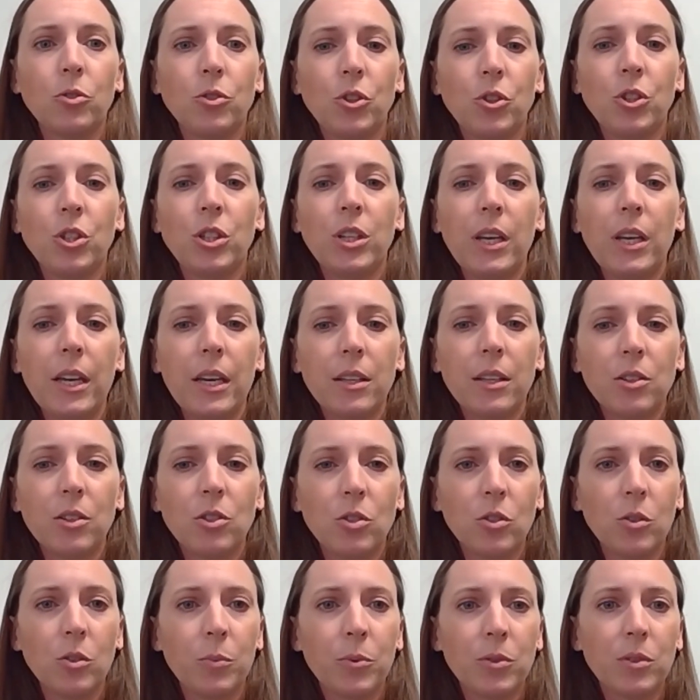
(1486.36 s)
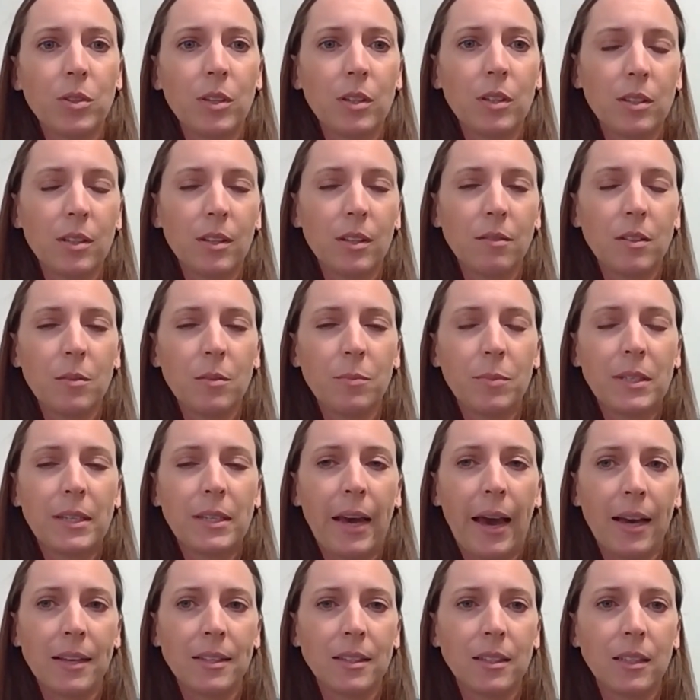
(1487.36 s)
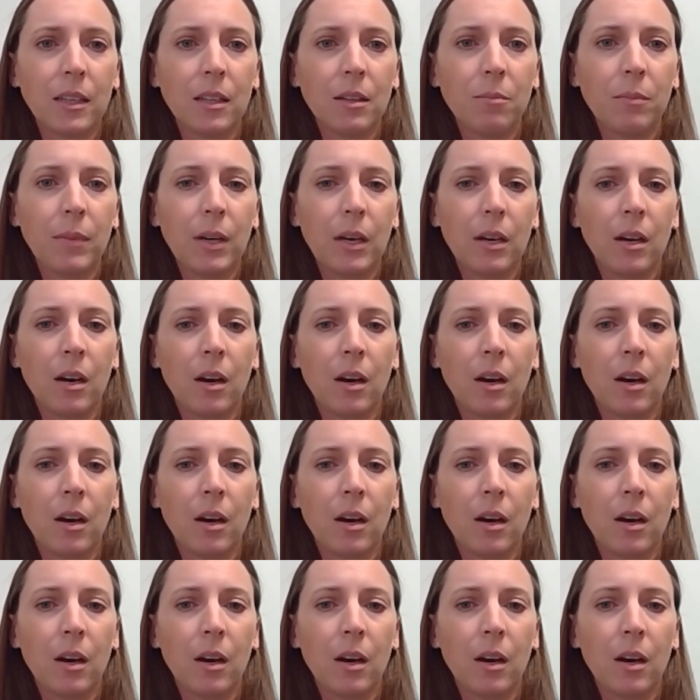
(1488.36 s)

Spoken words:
she is super sensitive to potassium.